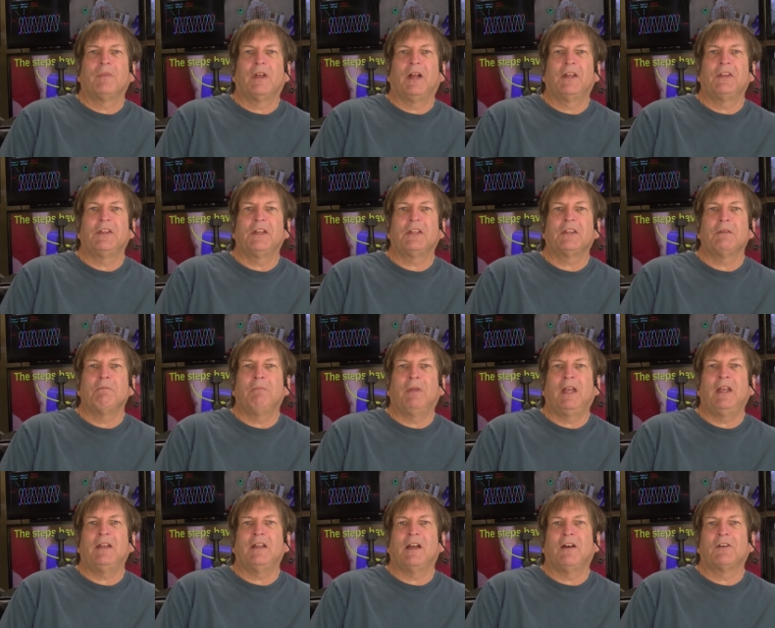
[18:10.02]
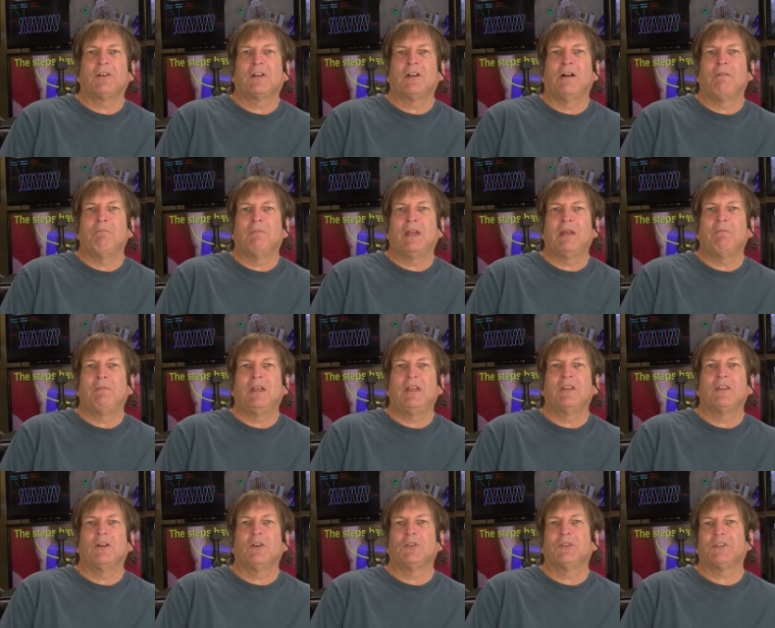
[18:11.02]
I think the main outcome may be
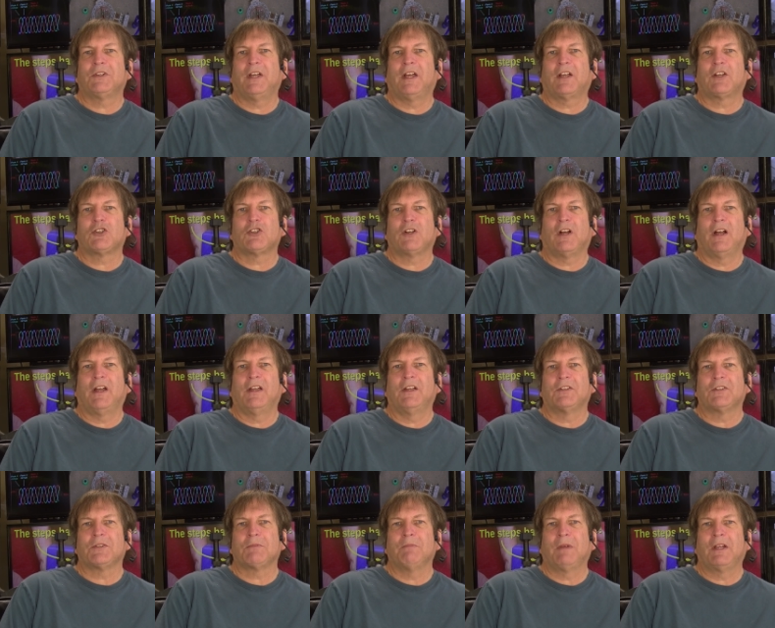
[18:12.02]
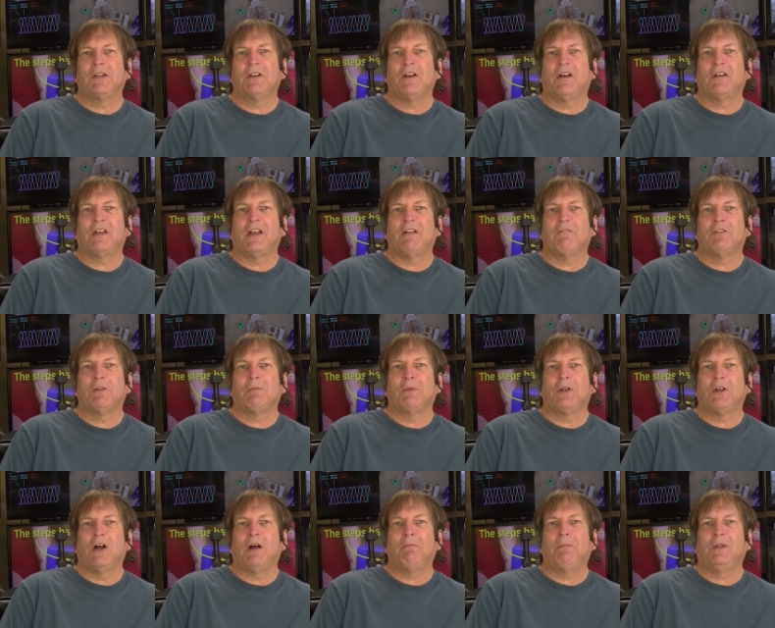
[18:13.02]
those tech giants may not have the
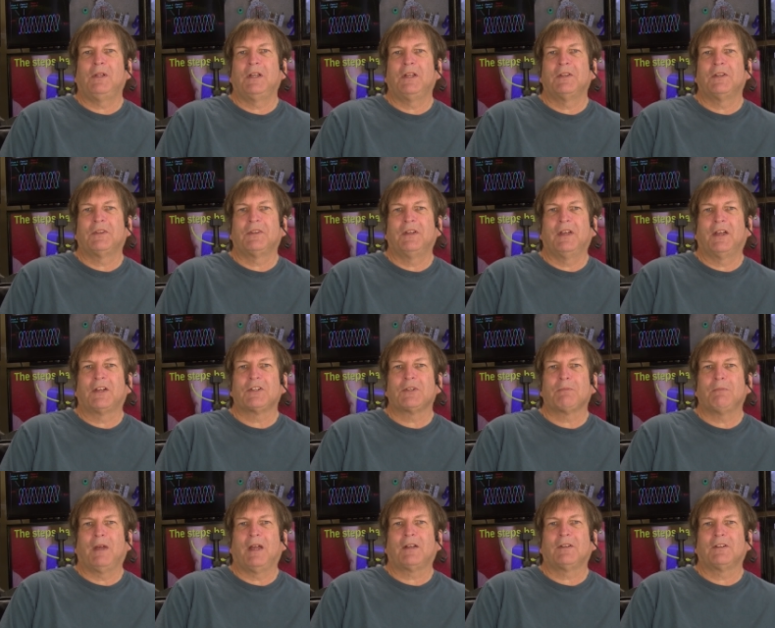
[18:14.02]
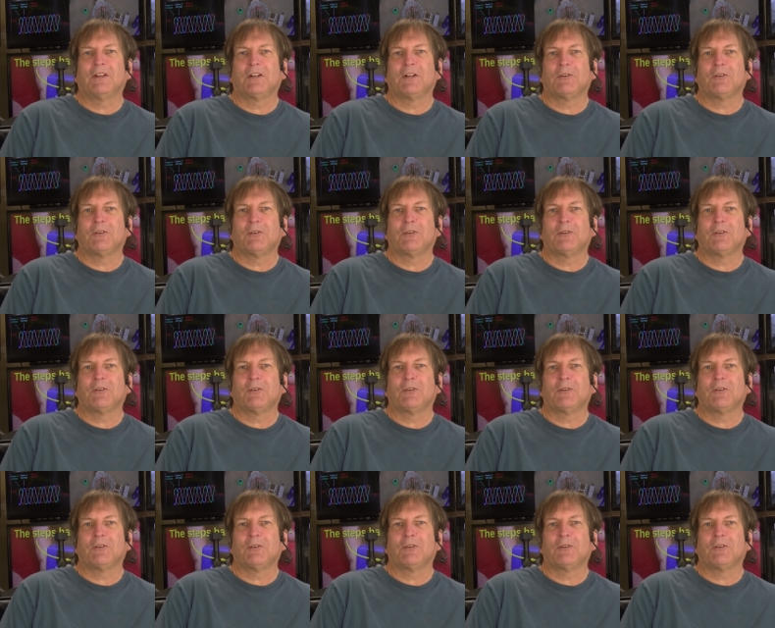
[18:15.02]
monopoly that they expected as